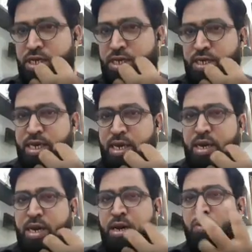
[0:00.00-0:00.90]
see
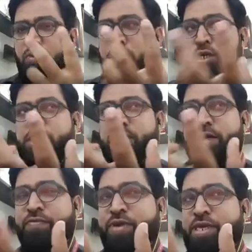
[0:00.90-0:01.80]
what is the
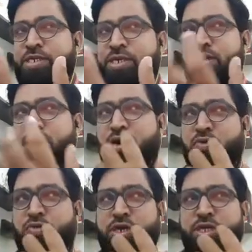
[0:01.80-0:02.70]
definition
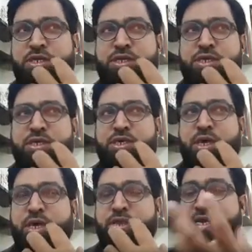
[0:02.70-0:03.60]
or what is the
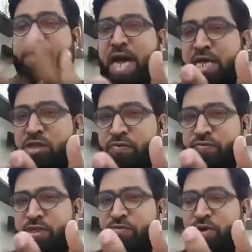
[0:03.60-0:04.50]
task
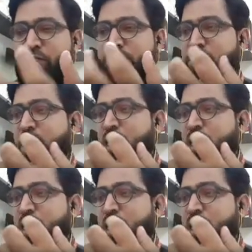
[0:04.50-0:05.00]
of this function,